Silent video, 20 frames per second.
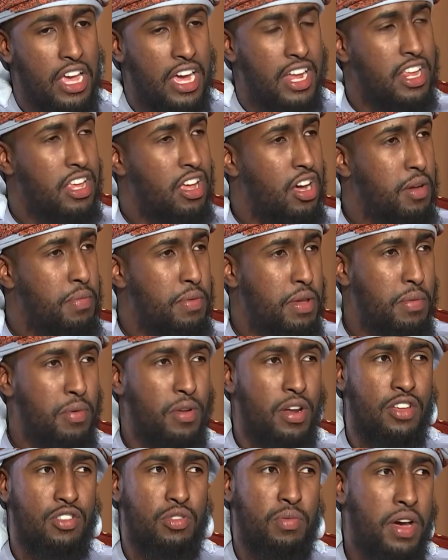And young
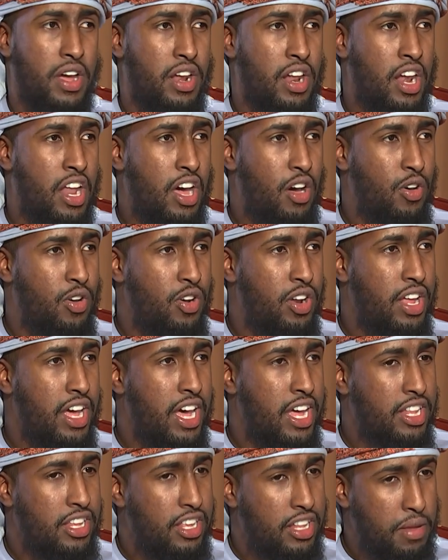people are, subhanAllah, on
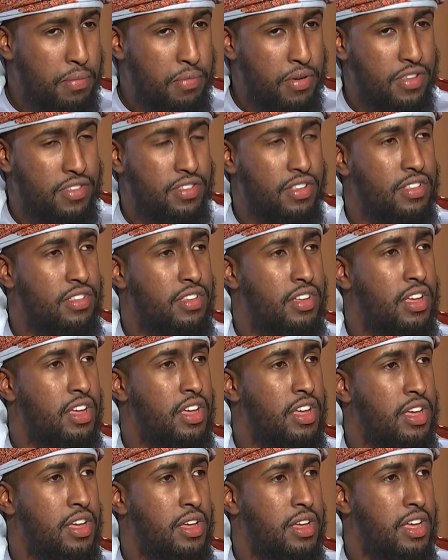antidepressant
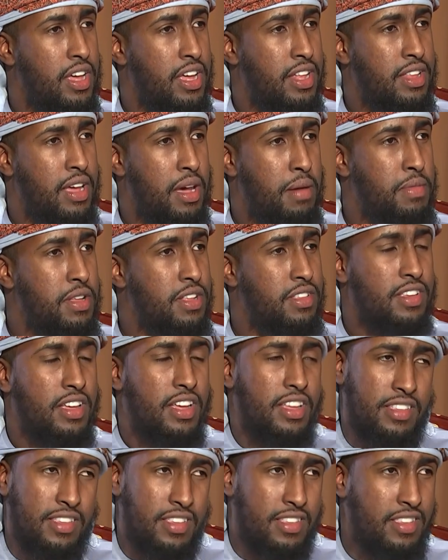tablets.
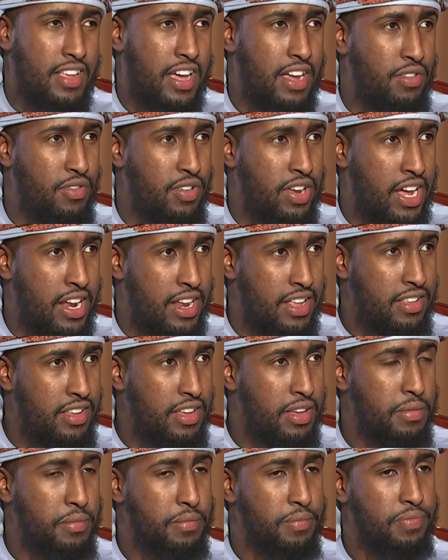It's a sad
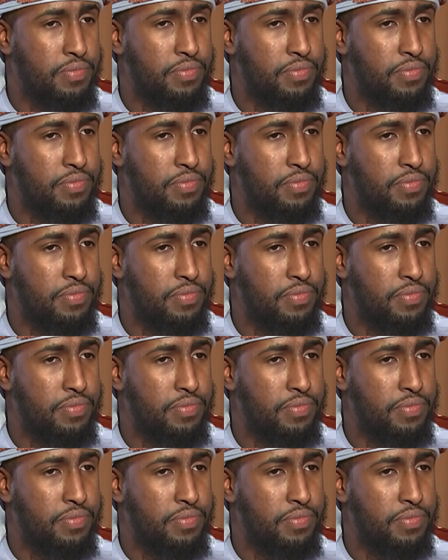reality.